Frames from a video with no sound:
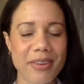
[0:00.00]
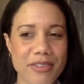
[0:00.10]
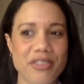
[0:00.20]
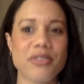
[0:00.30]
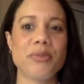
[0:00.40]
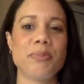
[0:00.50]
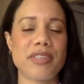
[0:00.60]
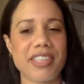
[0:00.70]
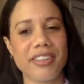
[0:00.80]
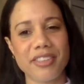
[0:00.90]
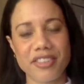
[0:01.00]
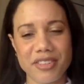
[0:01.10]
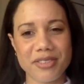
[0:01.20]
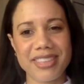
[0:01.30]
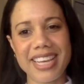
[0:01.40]
those two particular
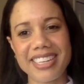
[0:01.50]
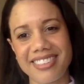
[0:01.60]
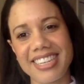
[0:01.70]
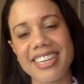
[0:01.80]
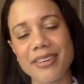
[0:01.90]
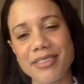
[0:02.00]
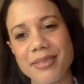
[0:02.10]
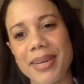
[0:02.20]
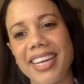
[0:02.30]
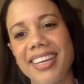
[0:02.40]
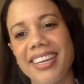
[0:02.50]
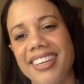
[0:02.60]
shows that stand out to me.